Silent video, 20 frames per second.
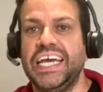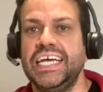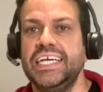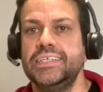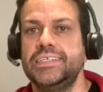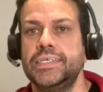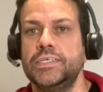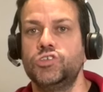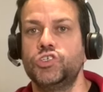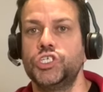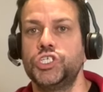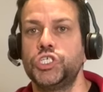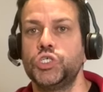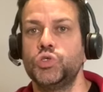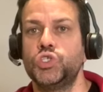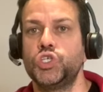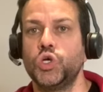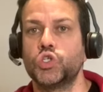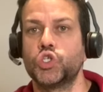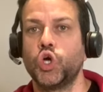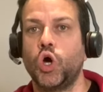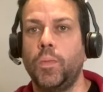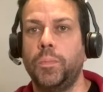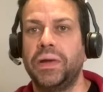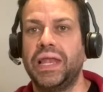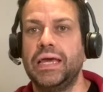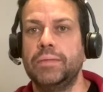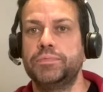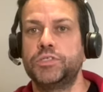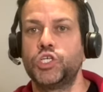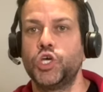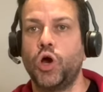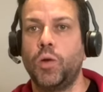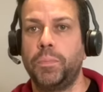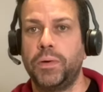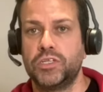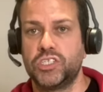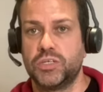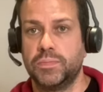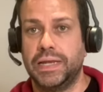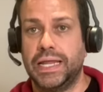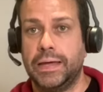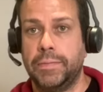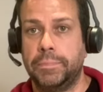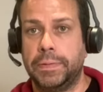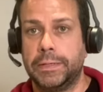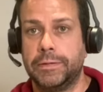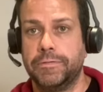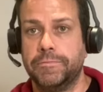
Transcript: Please introduce your top lip to your bottom lip.